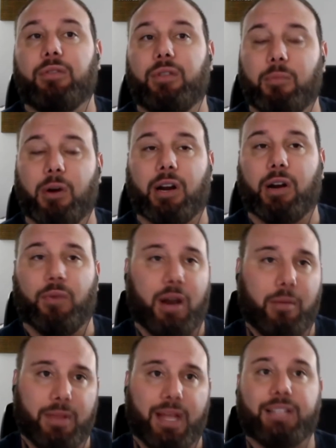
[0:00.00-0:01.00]
the market
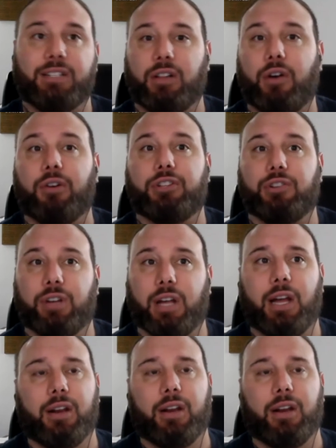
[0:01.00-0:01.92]
rent but that's the lowest you'll get